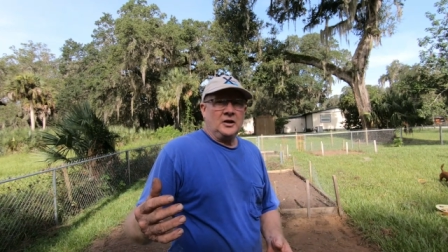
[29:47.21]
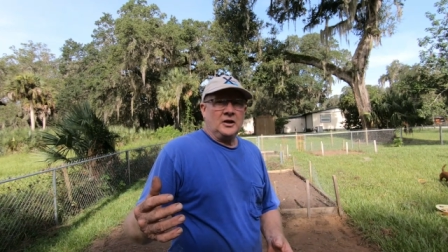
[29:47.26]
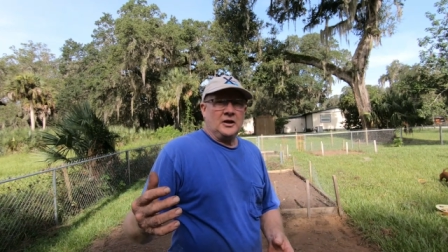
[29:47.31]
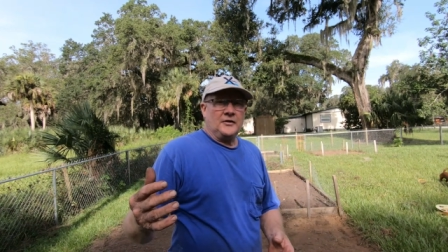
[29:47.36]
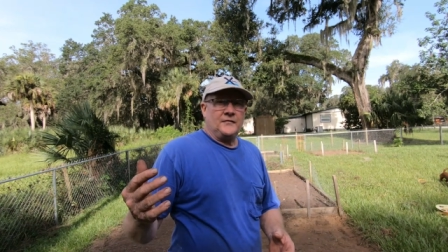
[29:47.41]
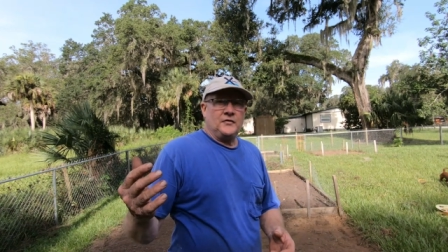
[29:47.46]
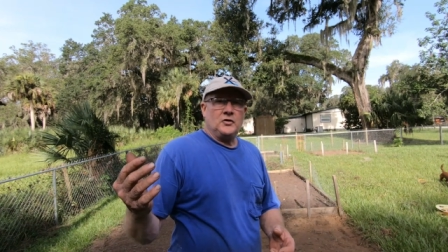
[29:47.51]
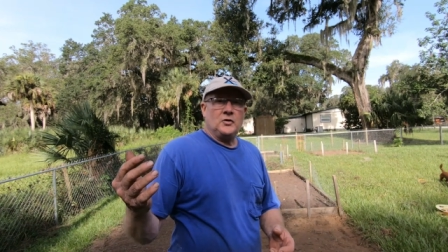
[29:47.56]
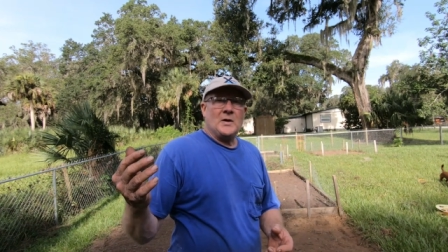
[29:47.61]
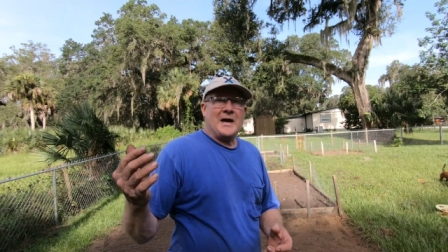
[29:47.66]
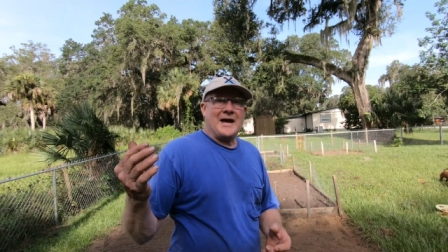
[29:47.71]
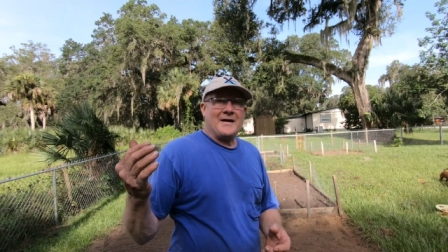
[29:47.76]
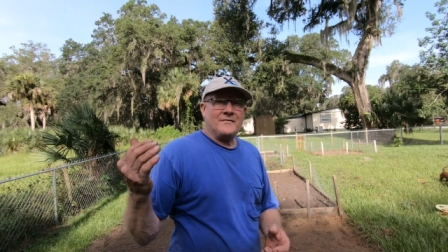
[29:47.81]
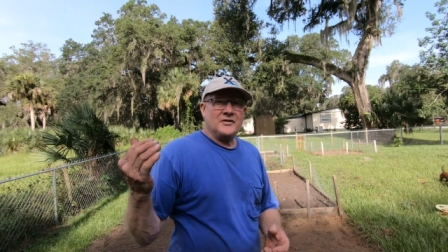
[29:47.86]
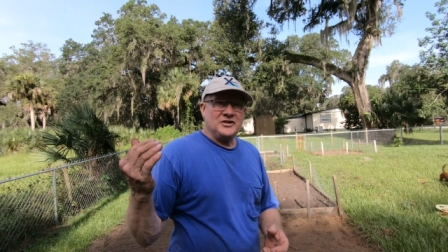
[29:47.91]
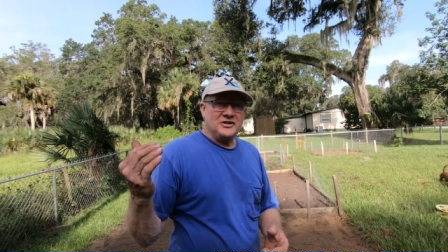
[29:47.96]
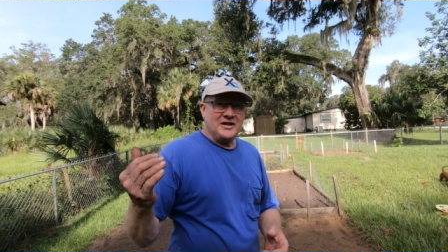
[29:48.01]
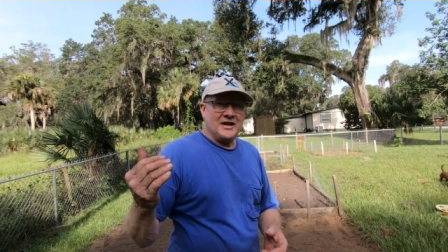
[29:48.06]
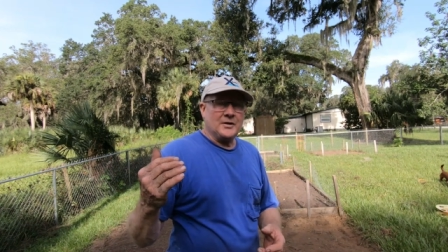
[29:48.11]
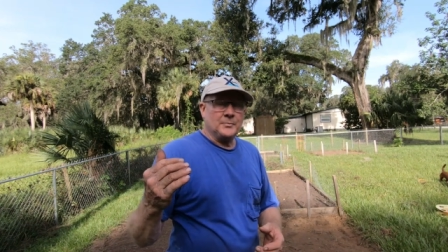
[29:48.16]
If you
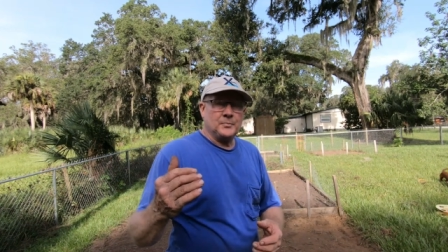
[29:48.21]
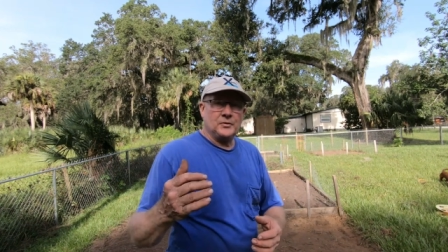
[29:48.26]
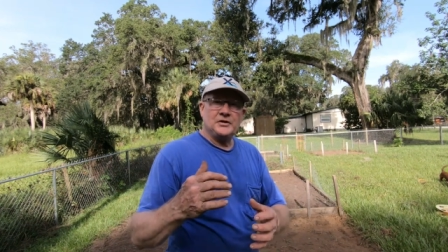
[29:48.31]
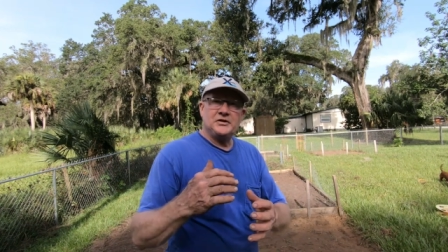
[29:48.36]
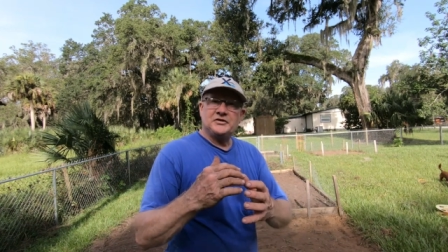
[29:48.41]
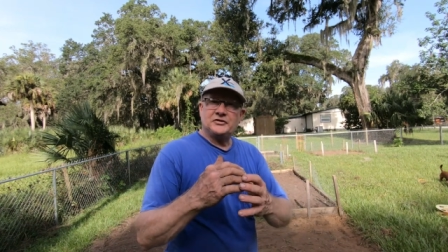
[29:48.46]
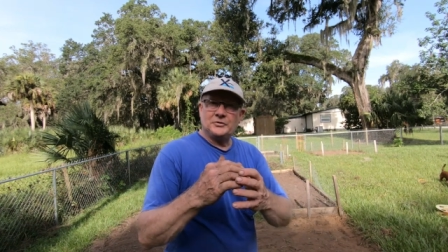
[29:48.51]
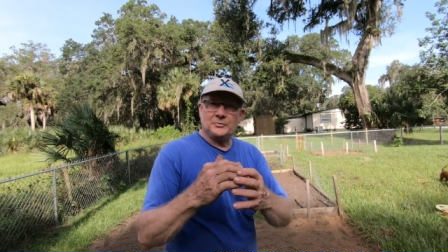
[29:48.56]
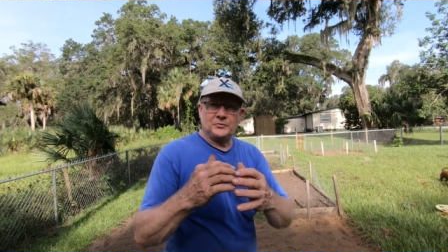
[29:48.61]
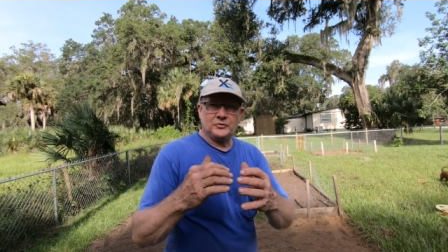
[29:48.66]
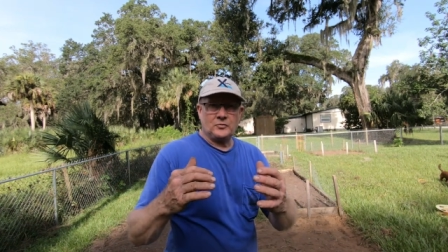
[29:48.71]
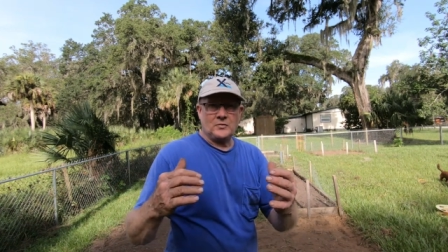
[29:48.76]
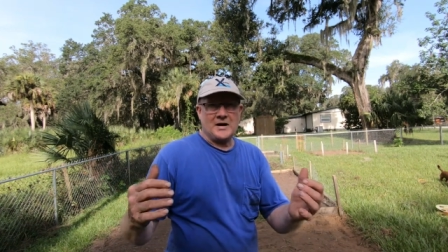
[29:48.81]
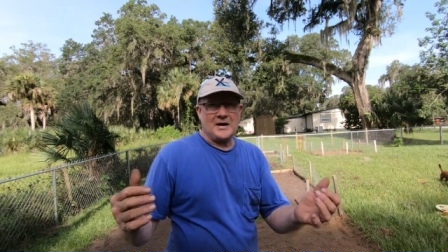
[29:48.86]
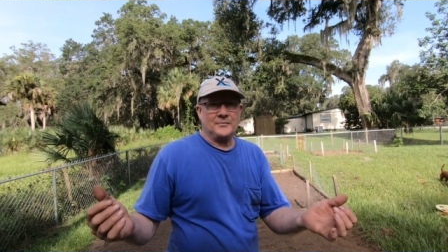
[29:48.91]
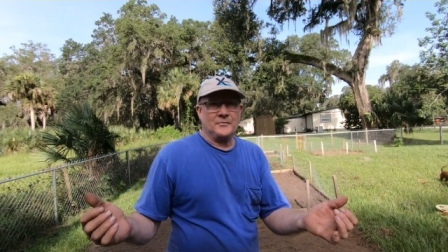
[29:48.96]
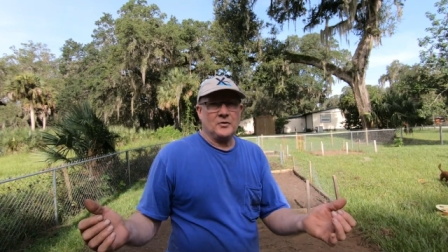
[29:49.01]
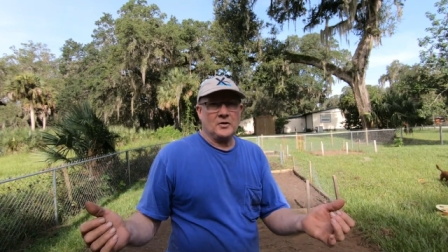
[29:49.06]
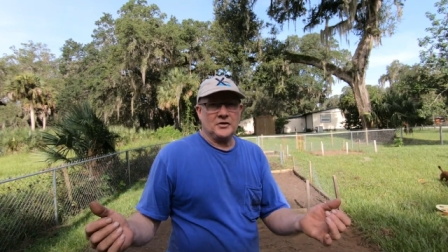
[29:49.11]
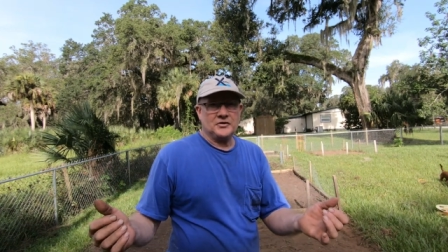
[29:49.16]
haven't yet, please
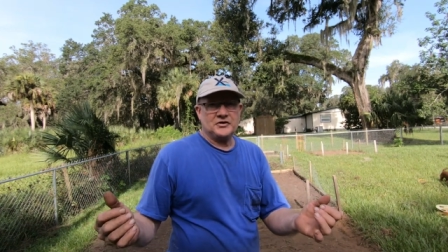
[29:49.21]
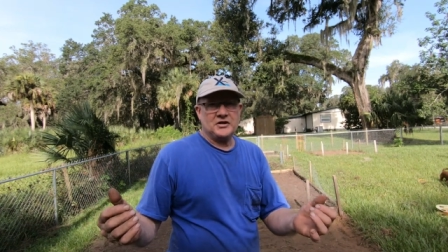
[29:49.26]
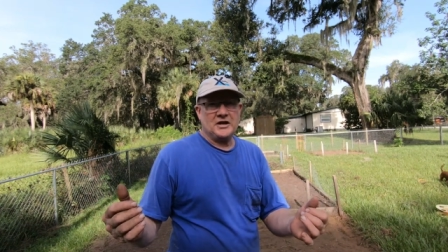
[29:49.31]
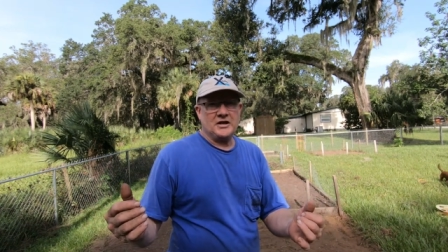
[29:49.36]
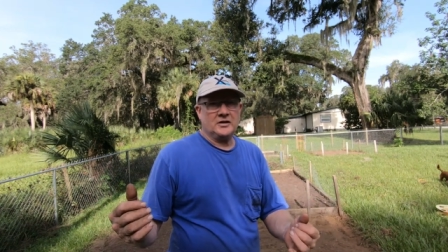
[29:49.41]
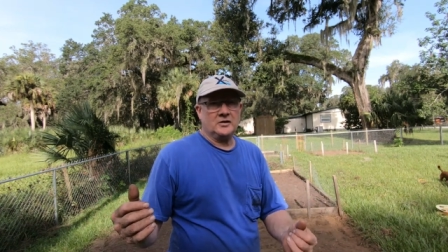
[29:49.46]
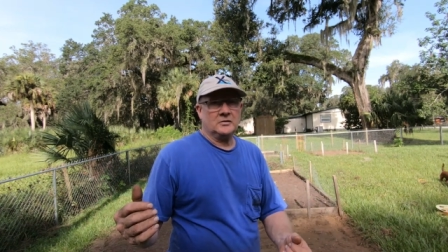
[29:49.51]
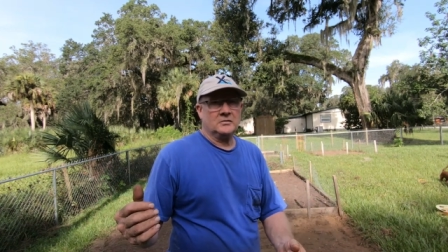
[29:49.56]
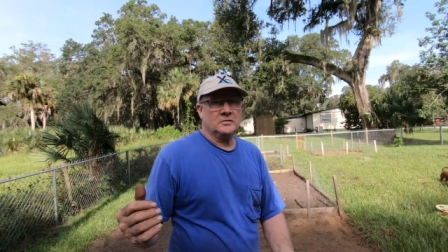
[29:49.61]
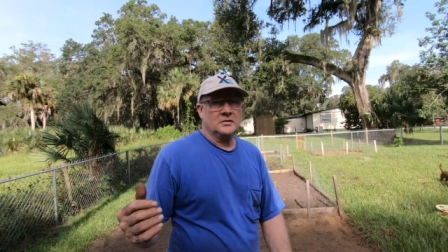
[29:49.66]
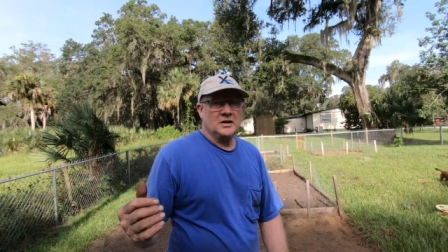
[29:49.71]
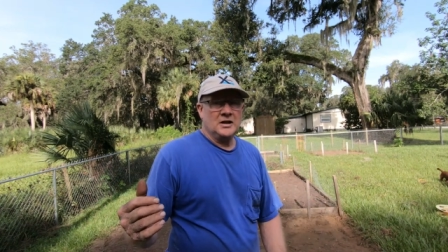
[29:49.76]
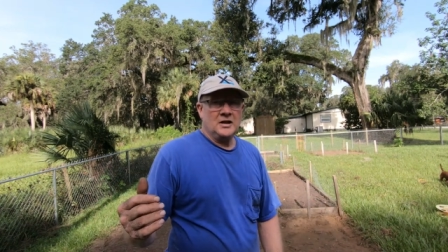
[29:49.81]
subscribe to our channel.